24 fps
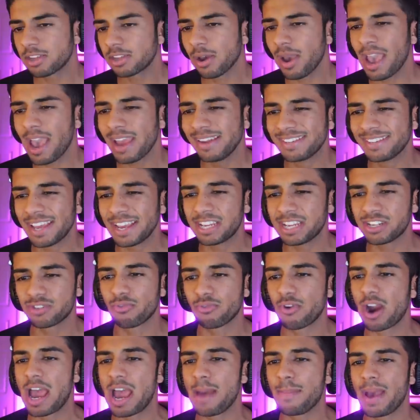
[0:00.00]
Let's go ahead and take it to
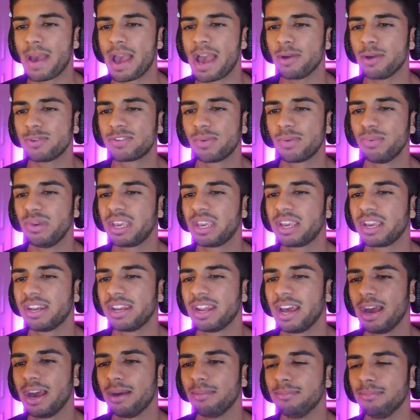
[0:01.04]
Rare Bear so we can